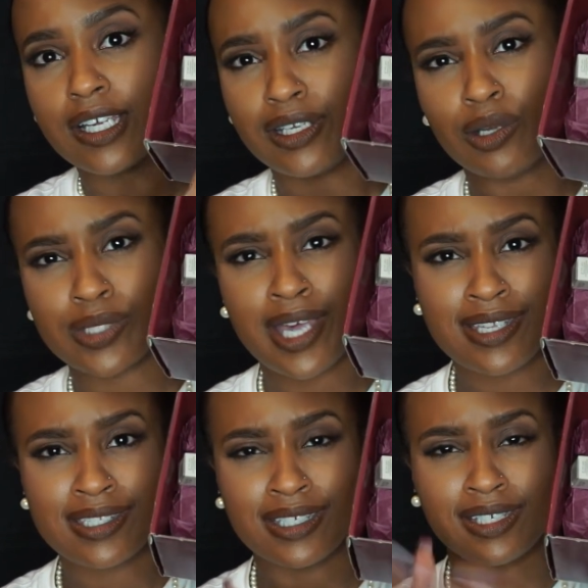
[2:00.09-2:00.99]
you know,
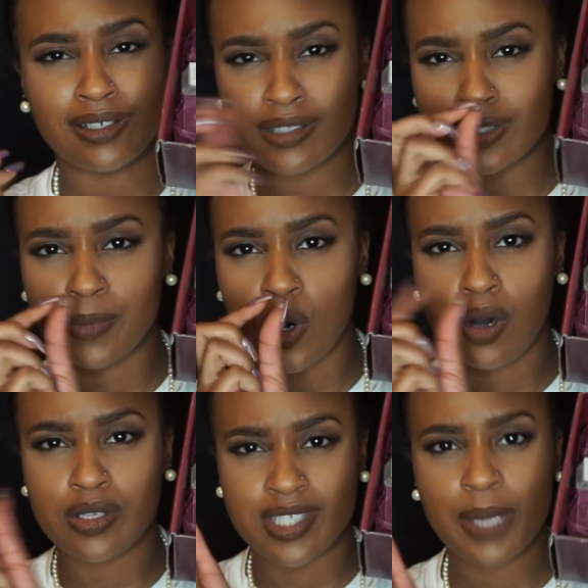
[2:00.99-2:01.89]
testing
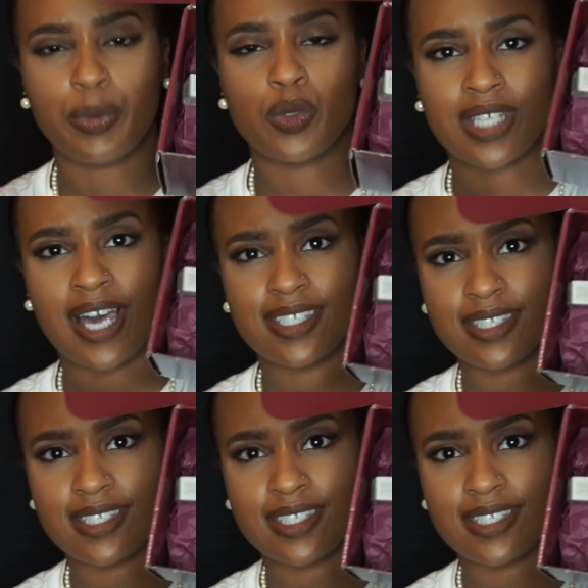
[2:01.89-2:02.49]
small sample sizes.